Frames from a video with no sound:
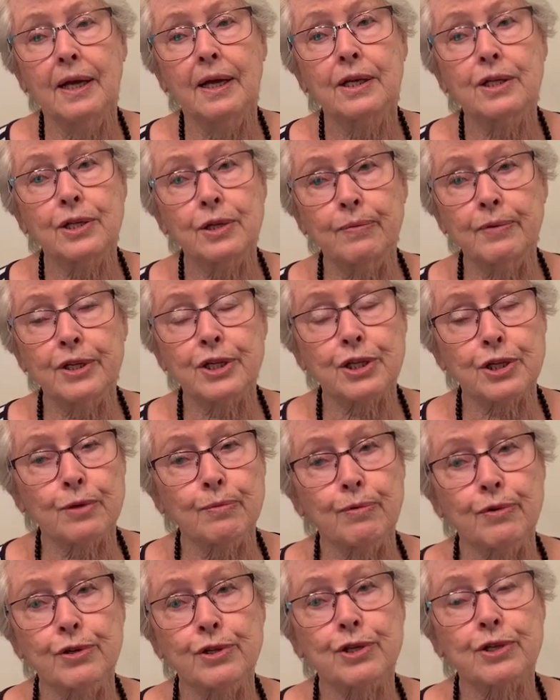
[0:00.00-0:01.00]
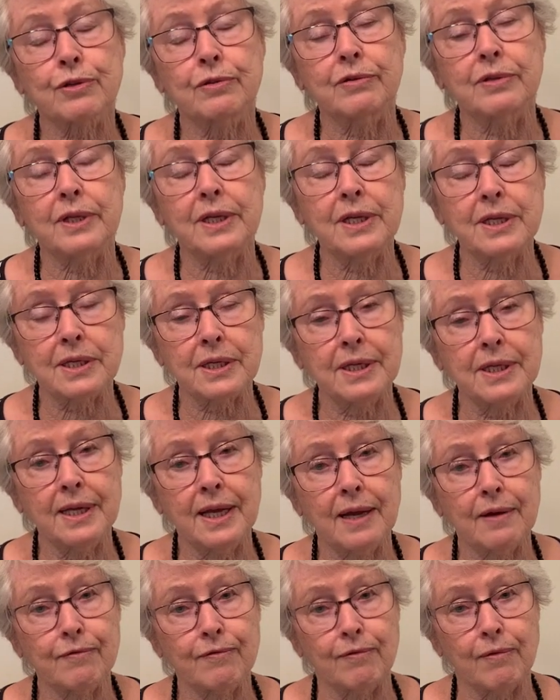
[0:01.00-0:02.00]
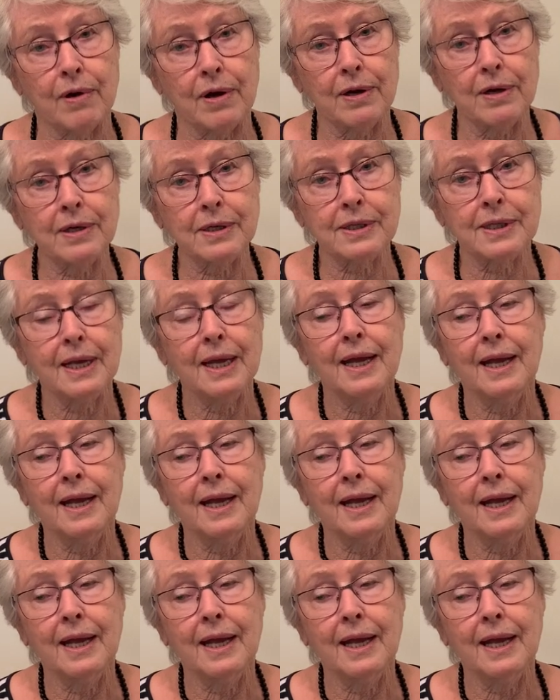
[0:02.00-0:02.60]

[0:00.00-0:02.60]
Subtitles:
to which the boys could easily have walked,